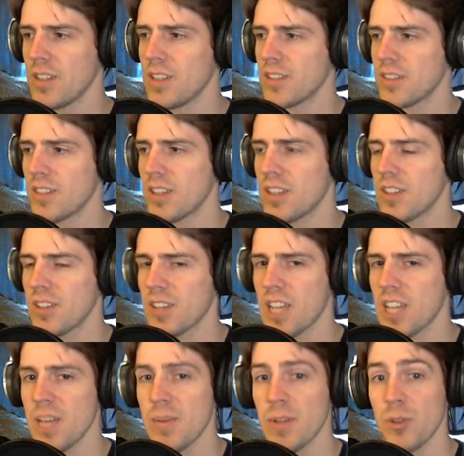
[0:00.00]
This is another
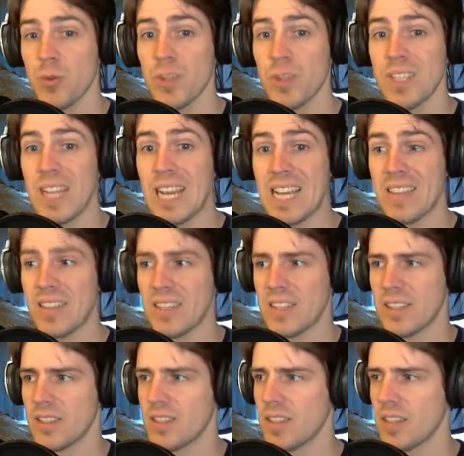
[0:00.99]
game in which we die at the
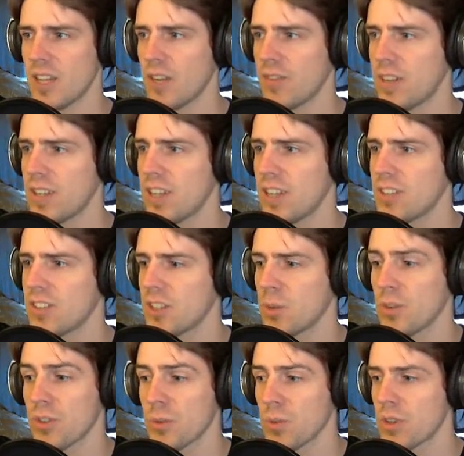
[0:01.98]
end. How
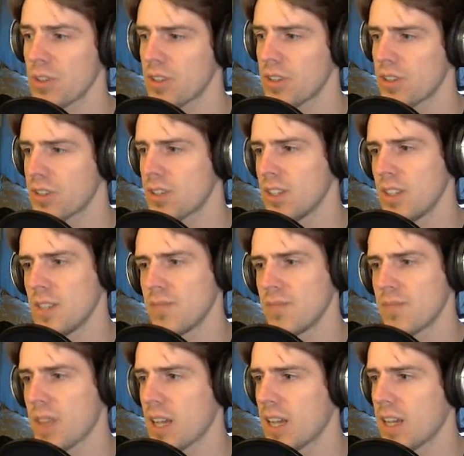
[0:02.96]
fantastic. Was it worth it?
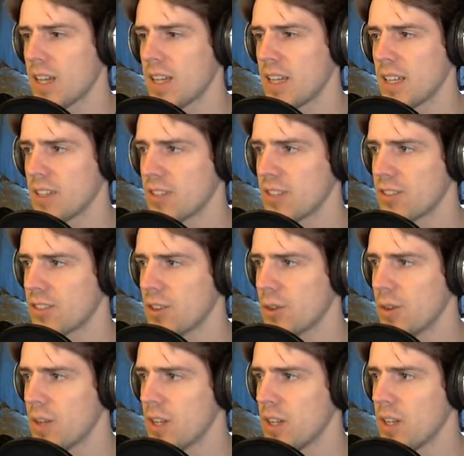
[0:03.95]
I guess
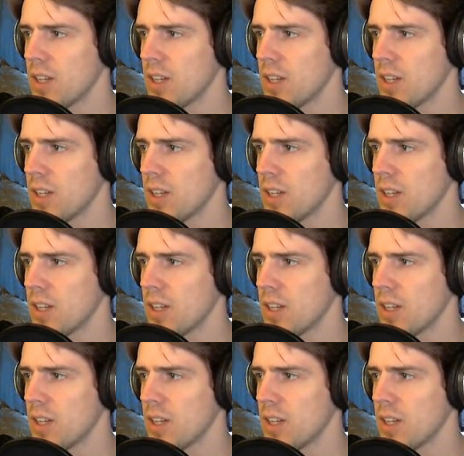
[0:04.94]
so.